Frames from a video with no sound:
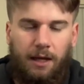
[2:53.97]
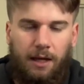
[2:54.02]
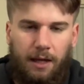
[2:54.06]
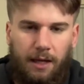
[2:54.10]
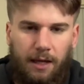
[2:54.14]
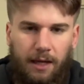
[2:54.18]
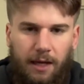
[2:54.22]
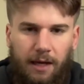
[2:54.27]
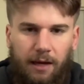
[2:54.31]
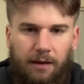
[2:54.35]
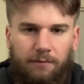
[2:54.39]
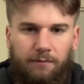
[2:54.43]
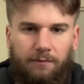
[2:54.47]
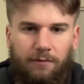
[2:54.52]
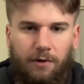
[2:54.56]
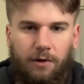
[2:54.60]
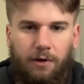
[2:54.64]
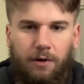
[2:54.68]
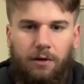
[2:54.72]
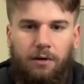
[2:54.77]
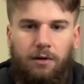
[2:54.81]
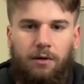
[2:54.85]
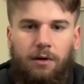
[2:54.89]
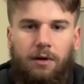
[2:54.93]

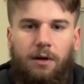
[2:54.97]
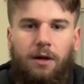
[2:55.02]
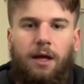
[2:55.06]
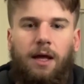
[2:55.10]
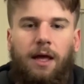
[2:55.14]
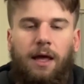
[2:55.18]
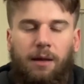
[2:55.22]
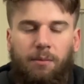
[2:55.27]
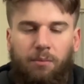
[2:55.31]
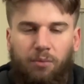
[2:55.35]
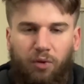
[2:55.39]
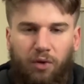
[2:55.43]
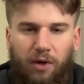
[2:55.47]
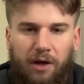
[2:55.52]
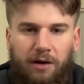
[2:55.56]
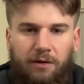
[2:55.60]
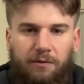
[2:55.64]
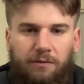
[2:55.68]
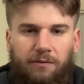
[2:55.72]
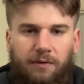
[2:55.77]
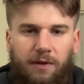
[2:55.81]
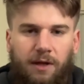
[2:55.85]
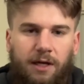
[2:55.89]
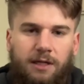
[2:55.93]
invert and plantar
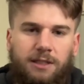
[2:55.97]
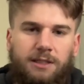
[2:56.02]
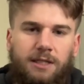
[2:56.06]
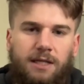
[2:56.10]
flex